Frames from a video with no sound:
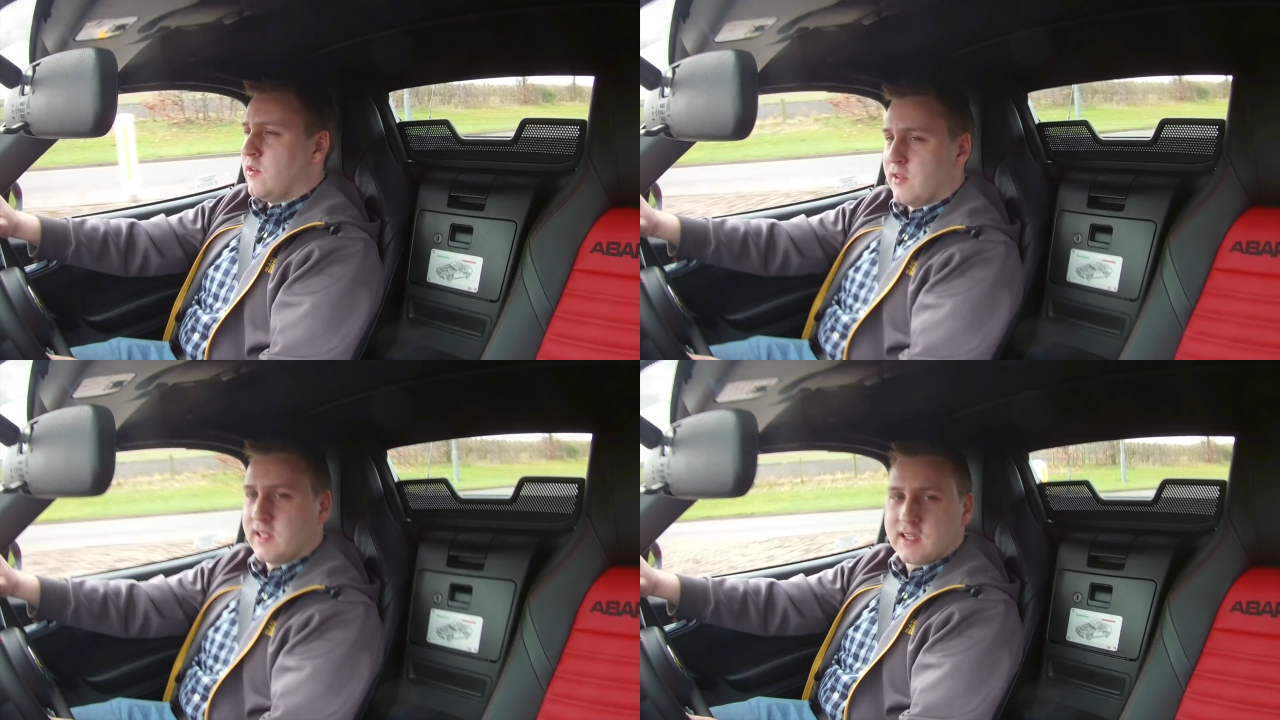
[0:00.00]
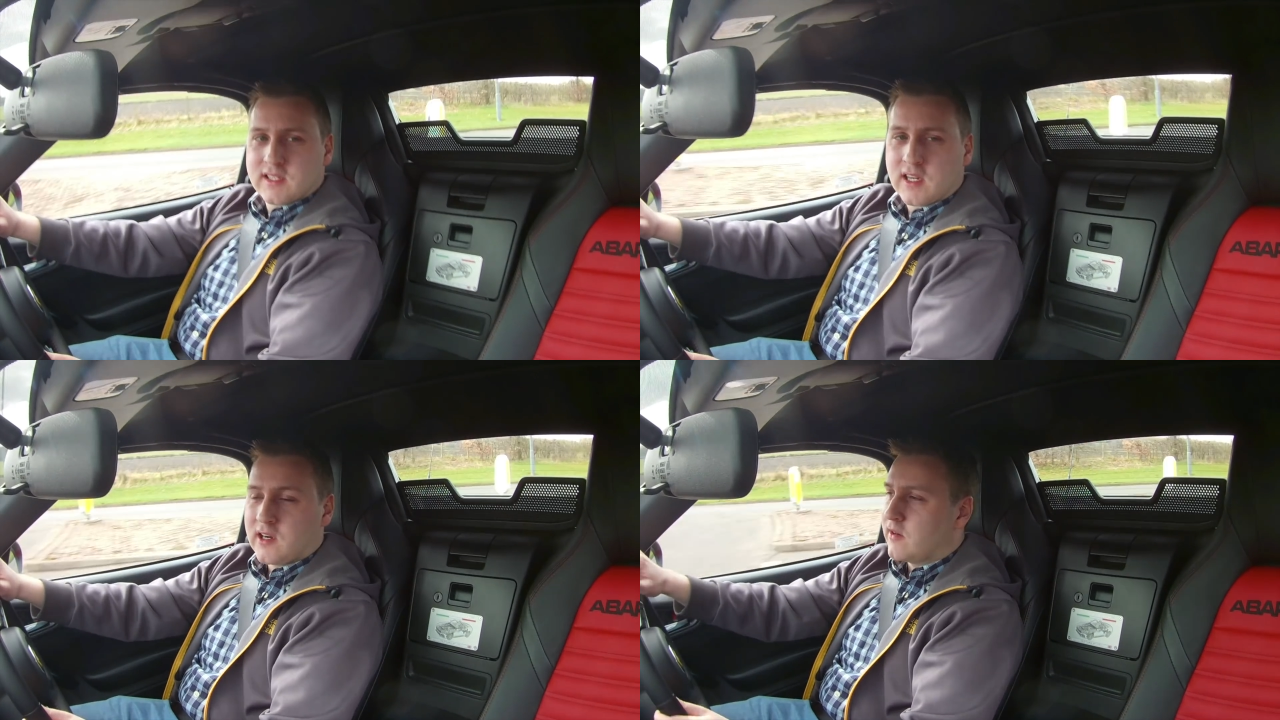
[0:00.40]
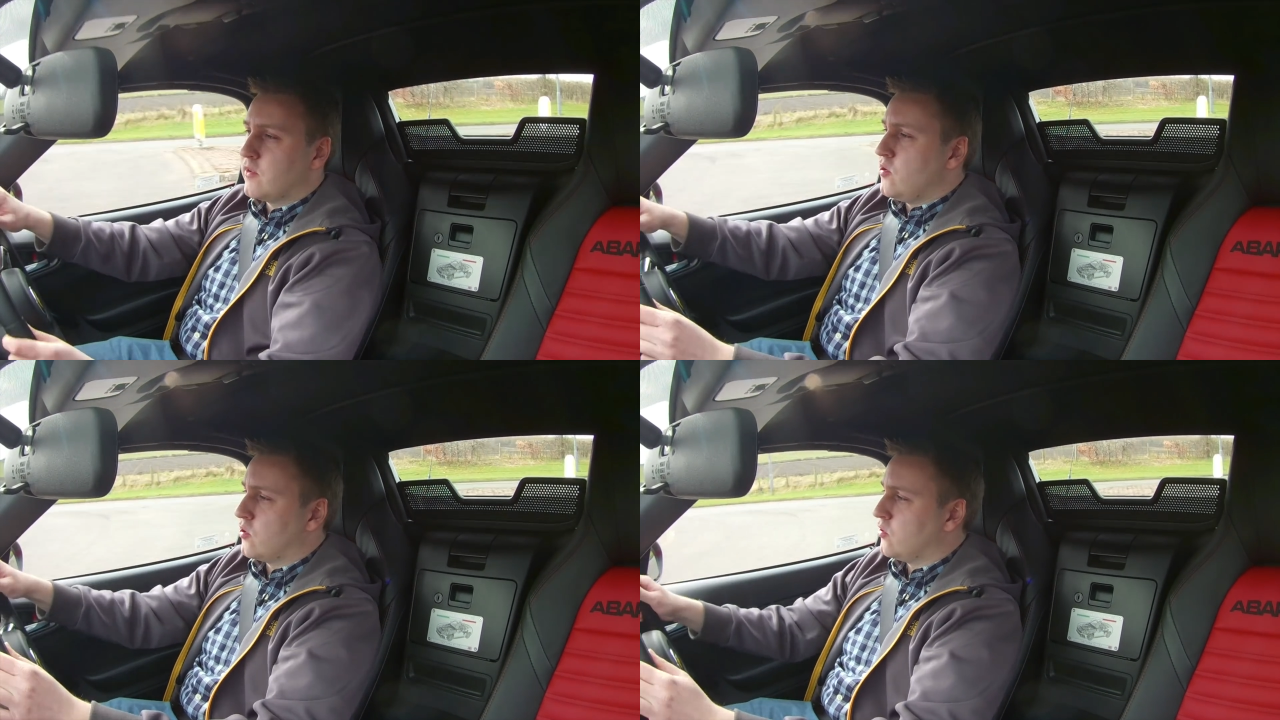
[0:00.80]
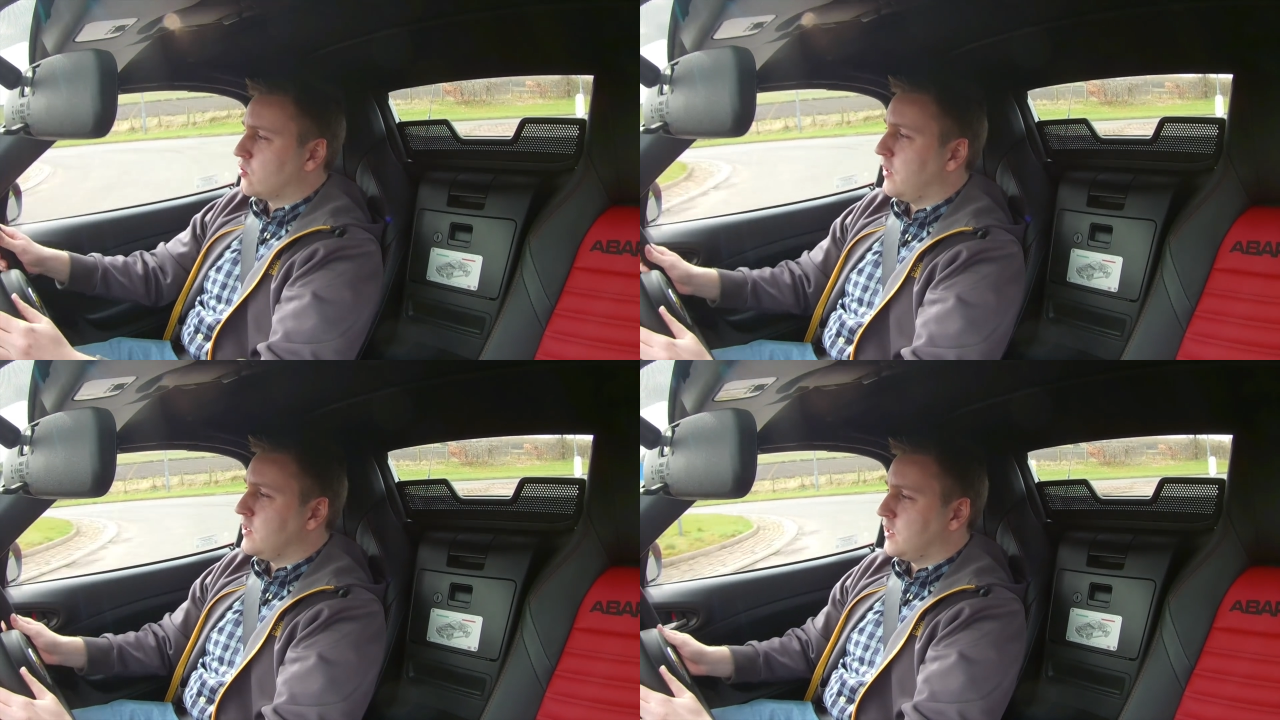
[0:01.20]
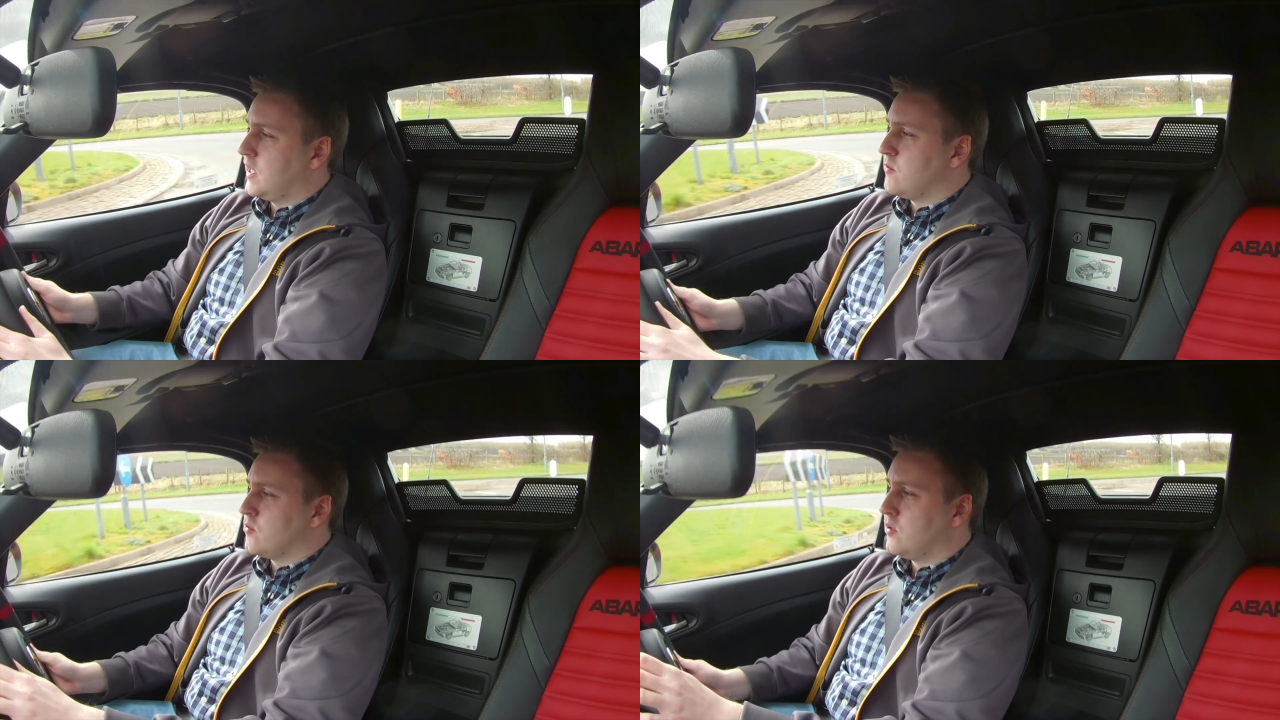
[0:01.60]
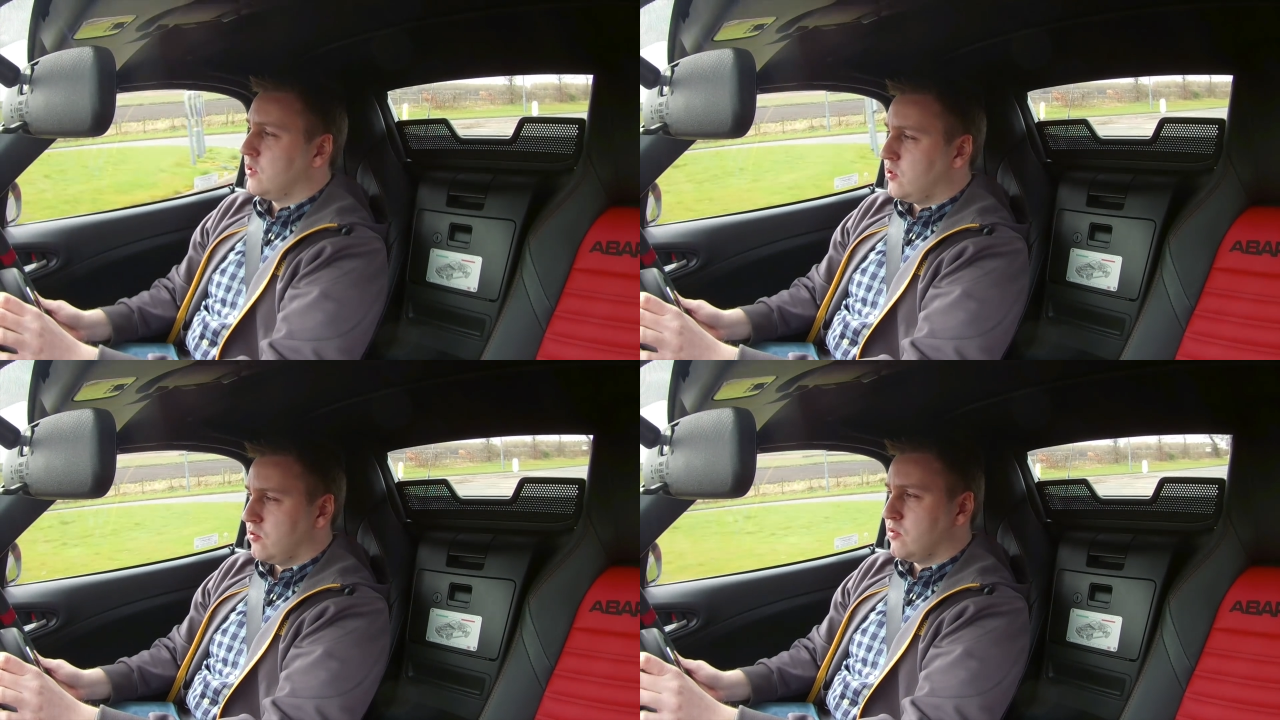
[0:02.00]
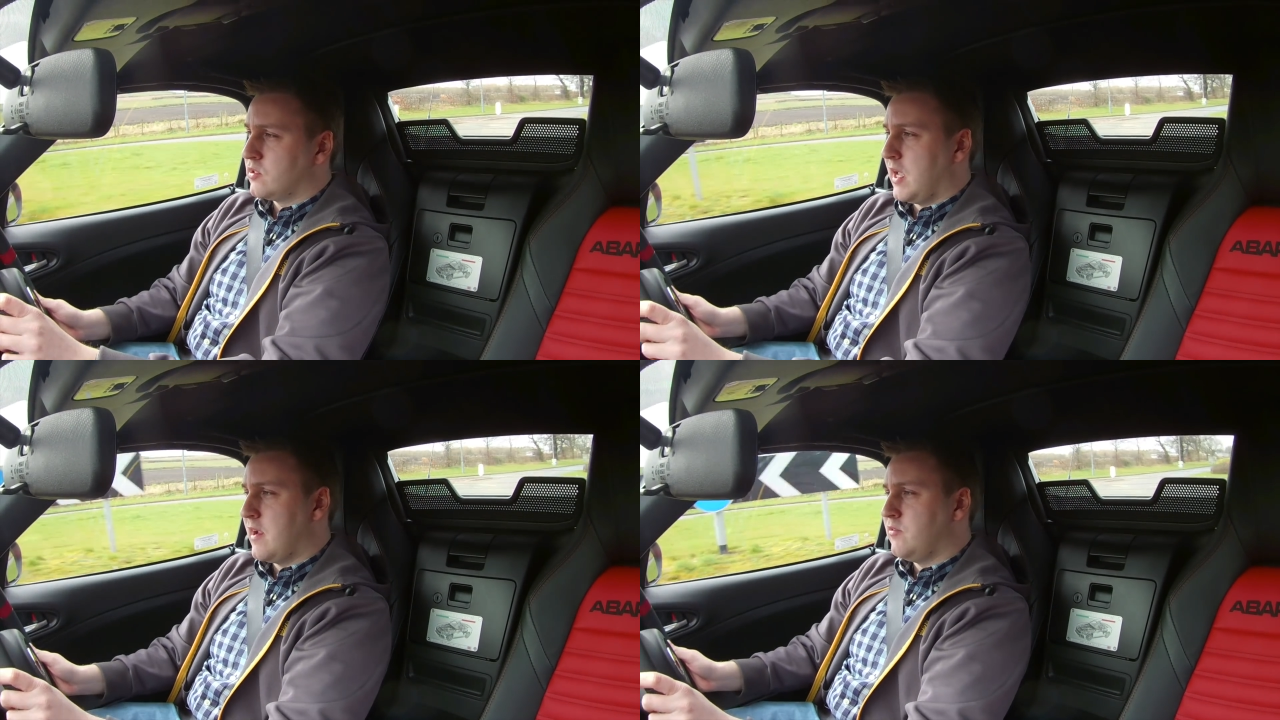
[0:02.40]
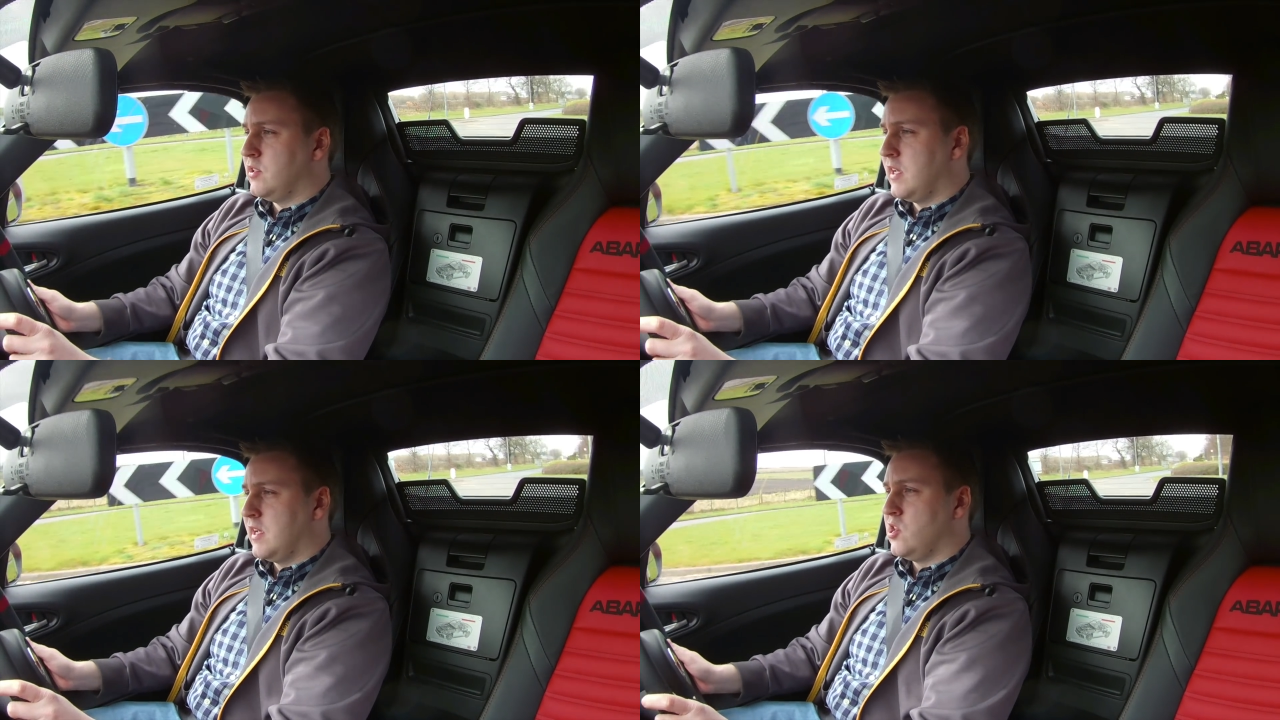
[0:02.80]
This is a car that you could quite genuinely use every day,